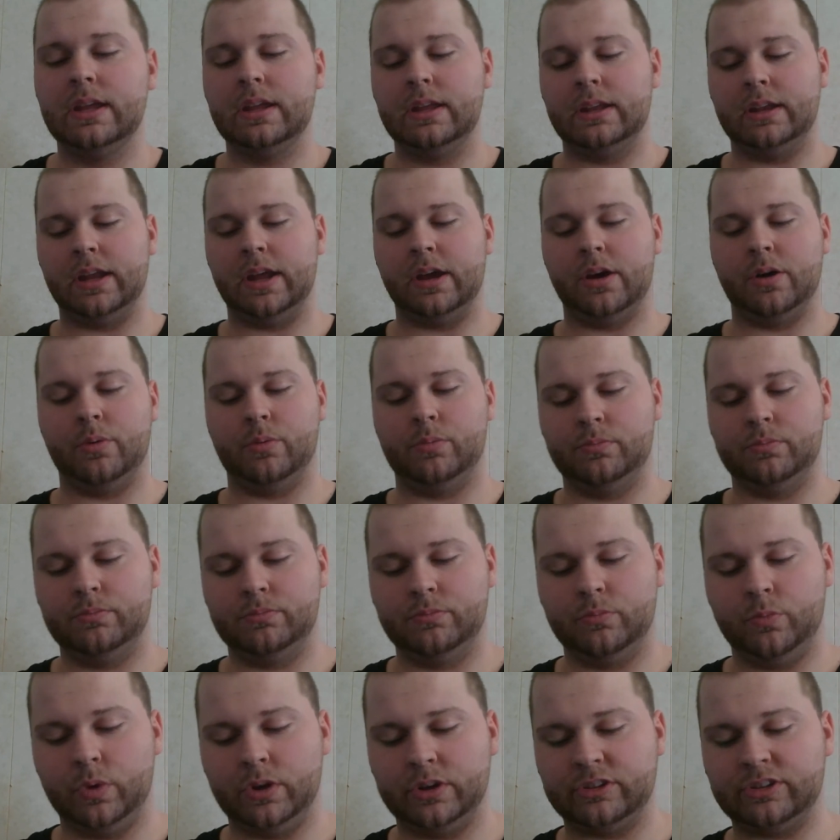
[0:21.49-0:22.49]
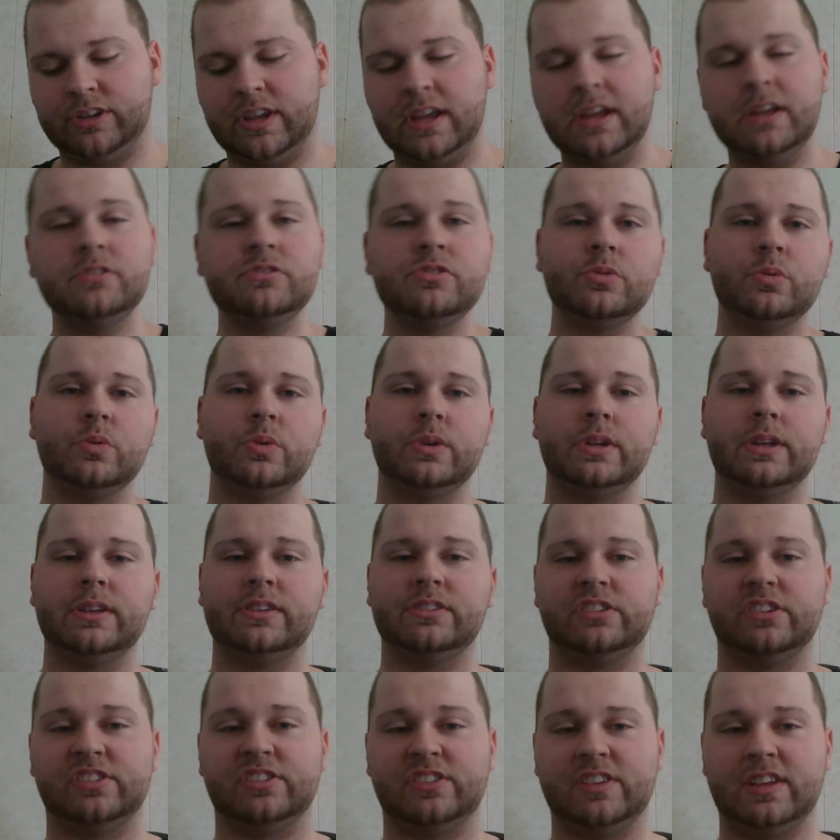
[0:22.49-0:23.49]
Now, what a scan tool
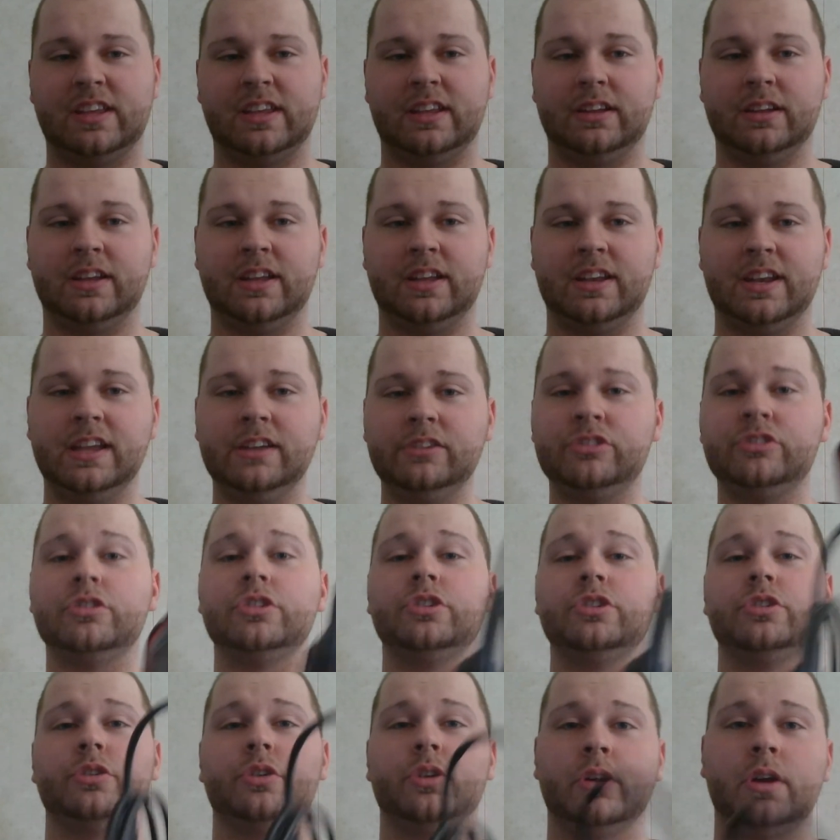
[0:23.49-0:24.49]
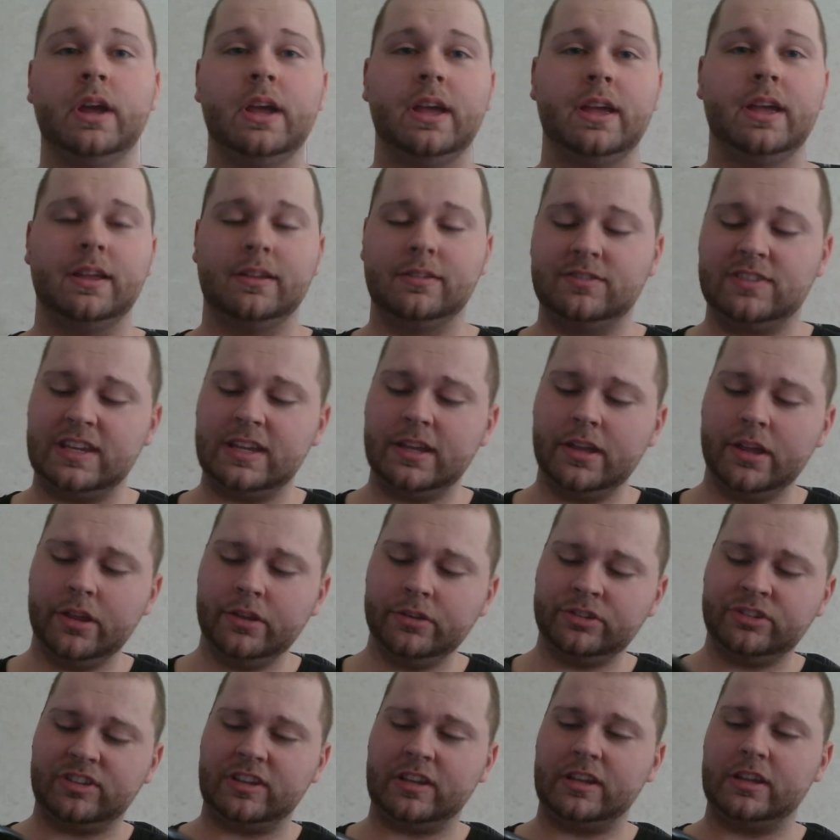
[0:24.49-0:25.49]
is it connects to your
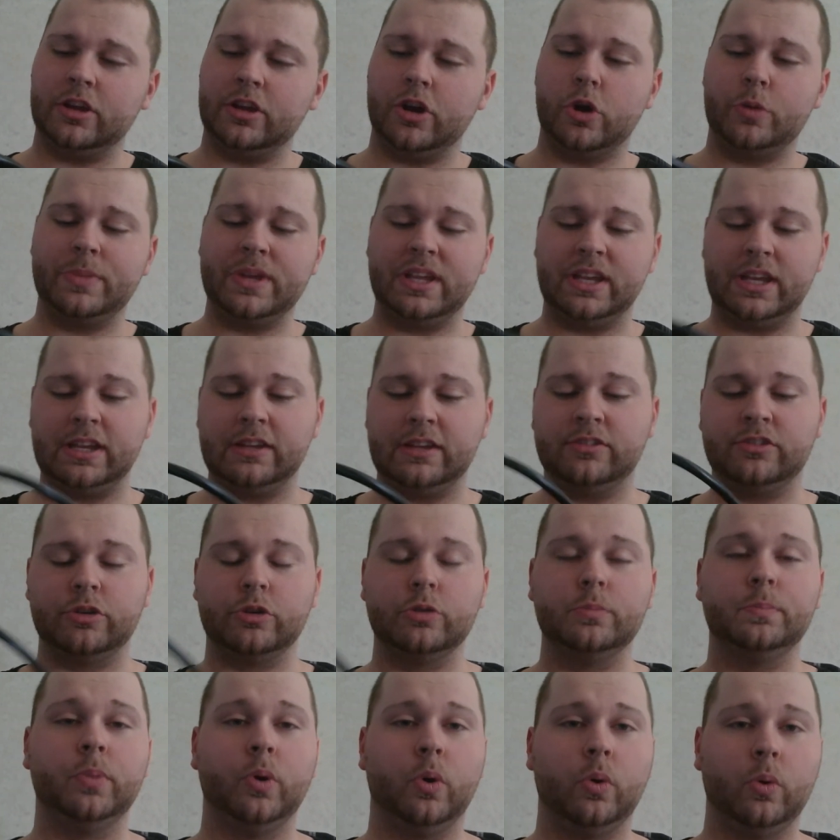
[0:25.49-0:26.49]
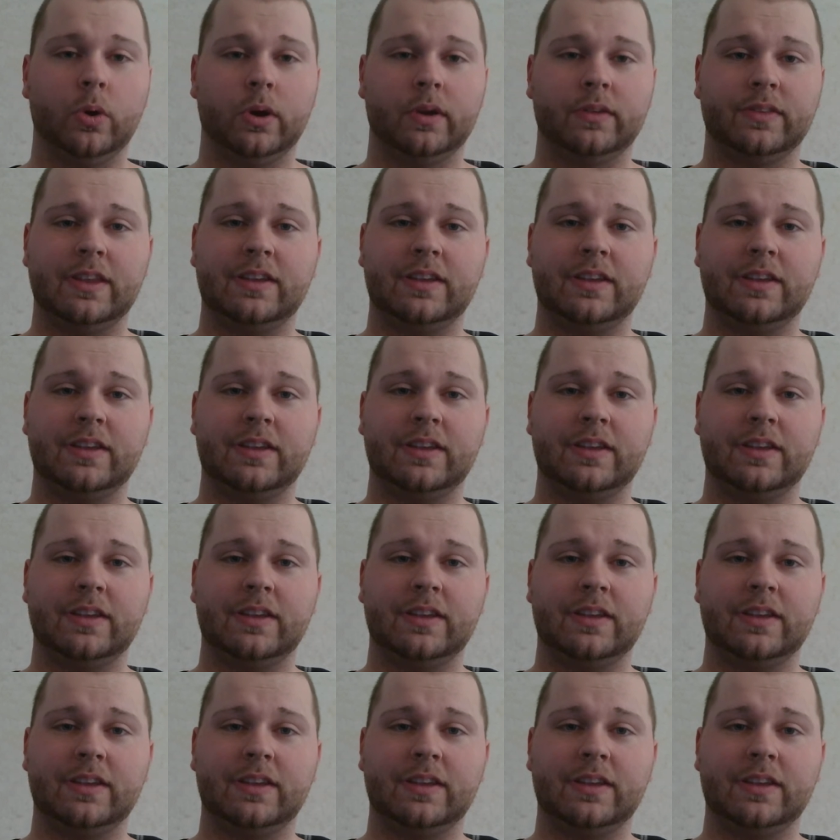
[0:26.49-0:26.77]
DLC OBD2 port.